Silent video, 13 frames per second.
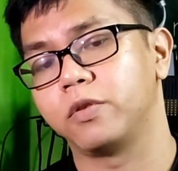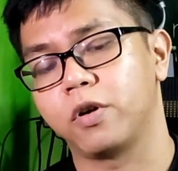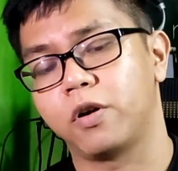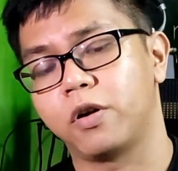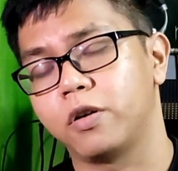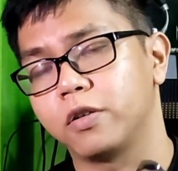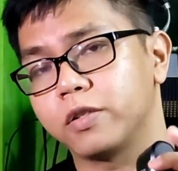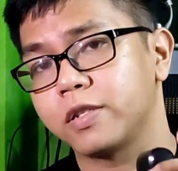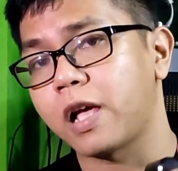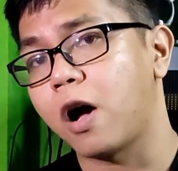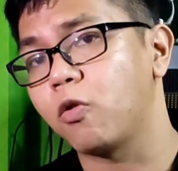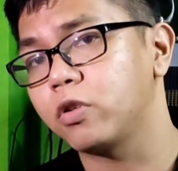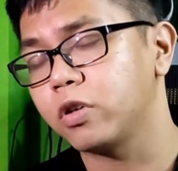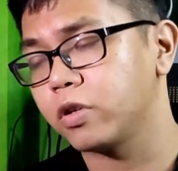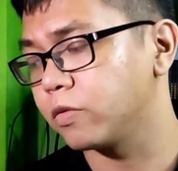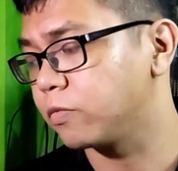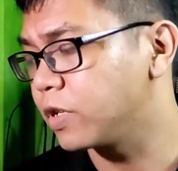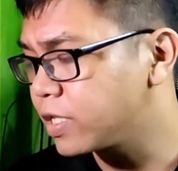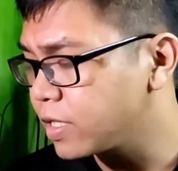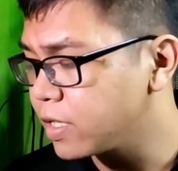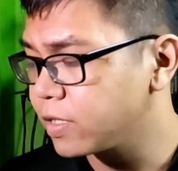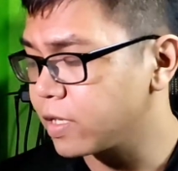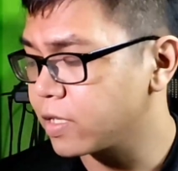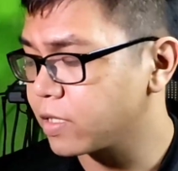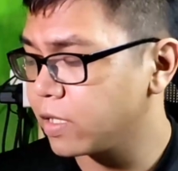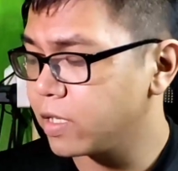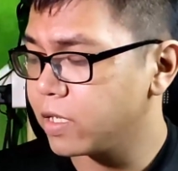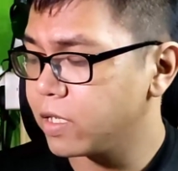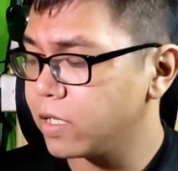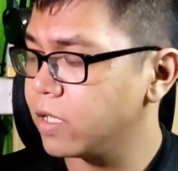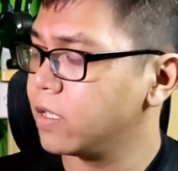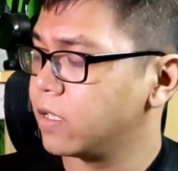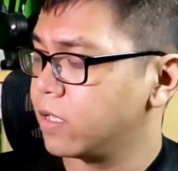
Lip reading: your sound, which is actually